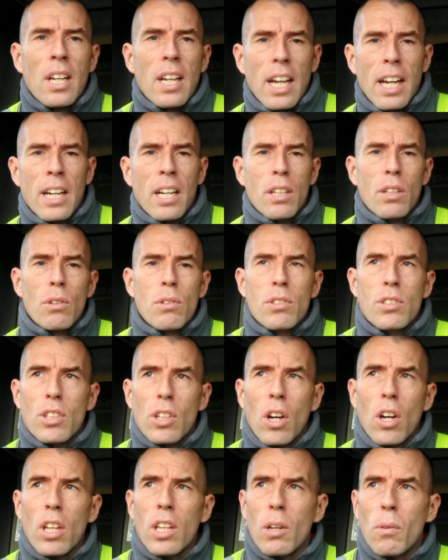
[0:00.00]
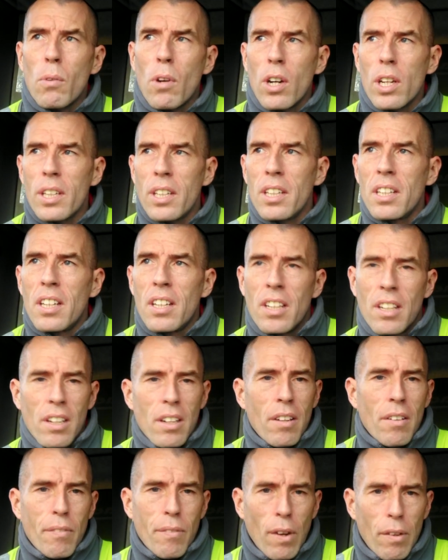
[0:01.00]
and I use the other one
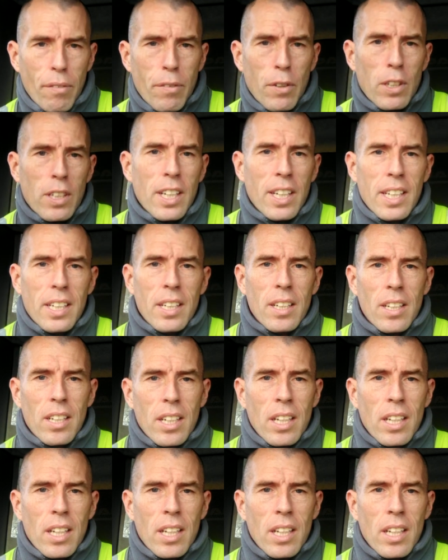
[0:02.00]
for fucking